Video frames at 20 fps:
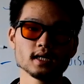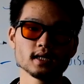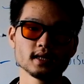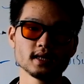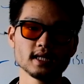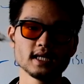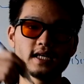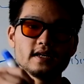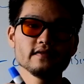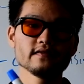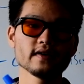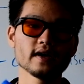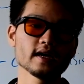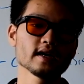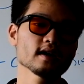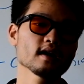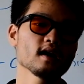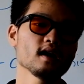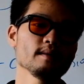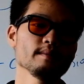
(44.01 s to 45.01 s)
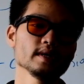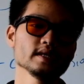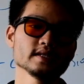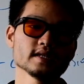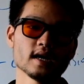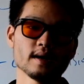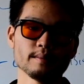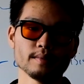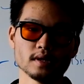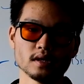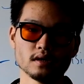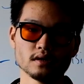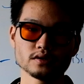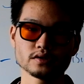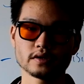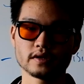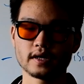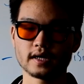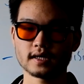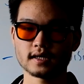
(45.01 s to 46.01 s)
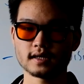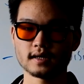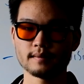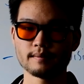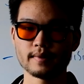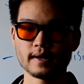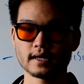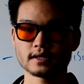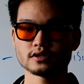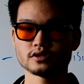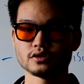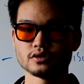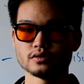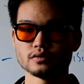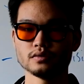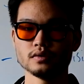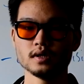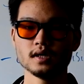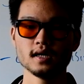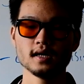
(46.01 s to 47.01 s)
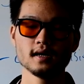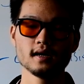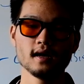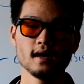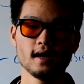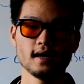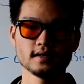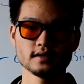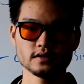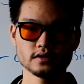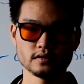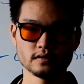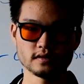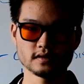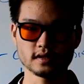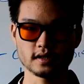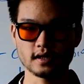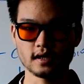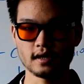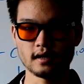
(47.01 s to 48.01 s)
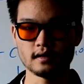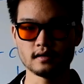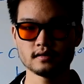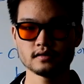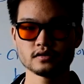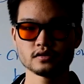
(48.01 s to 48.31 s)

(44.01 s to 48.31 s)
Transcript: leave a comment down below so that I can get back to you as soon as I can.